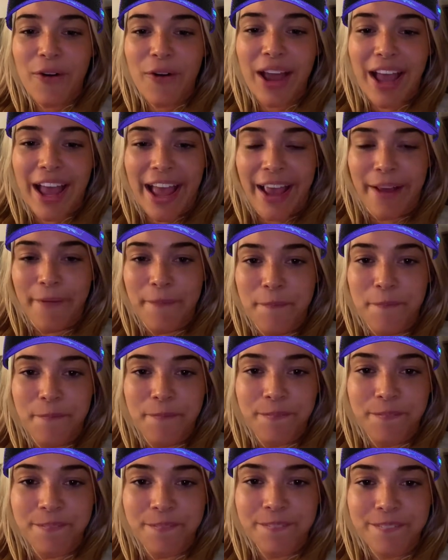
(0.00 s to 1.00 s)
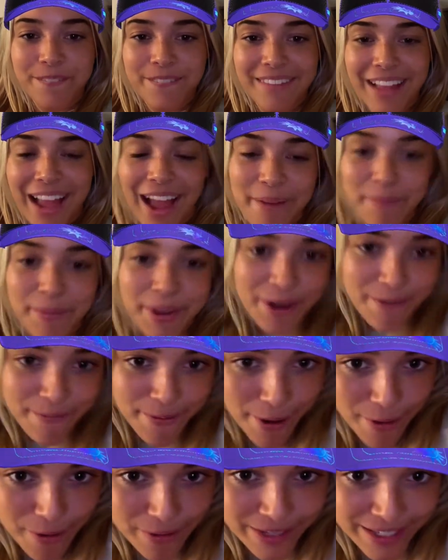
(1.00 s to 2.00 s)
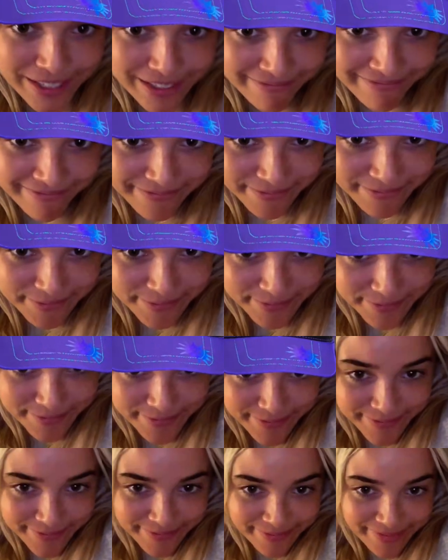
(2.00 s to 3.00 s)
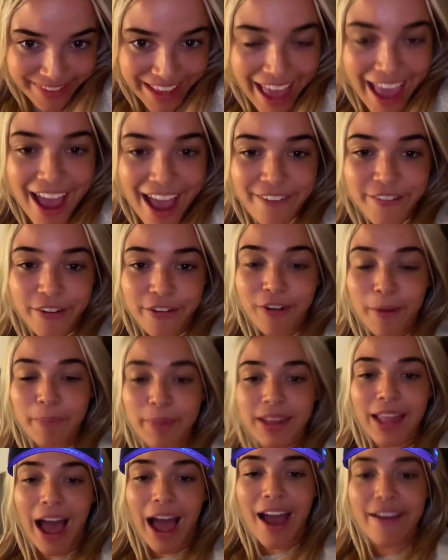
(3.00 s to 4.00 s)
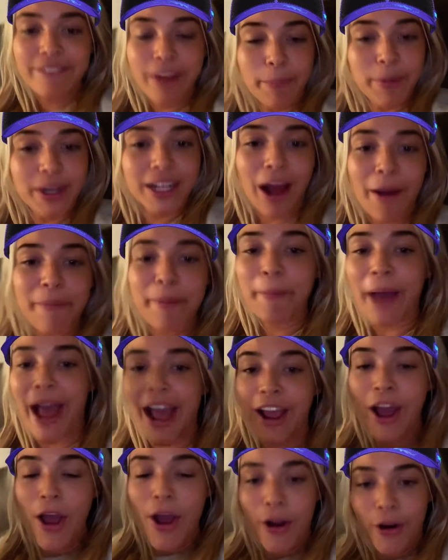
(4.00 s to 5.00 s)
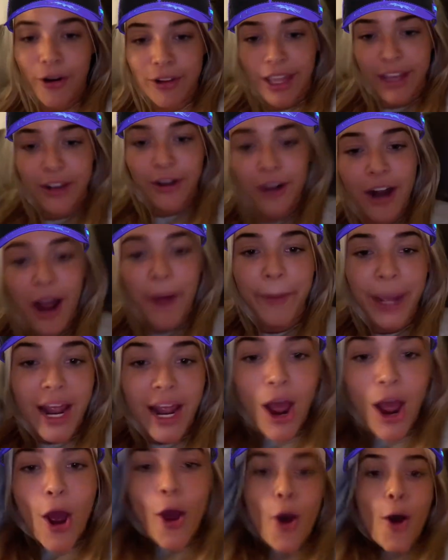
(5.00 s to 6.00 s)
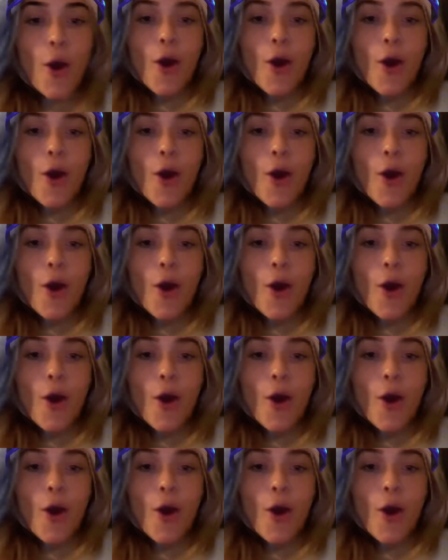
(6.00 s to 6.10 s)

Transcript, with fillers: Okay, I'm gonna post. If you're from the live, I'm gonna comment back or like your comment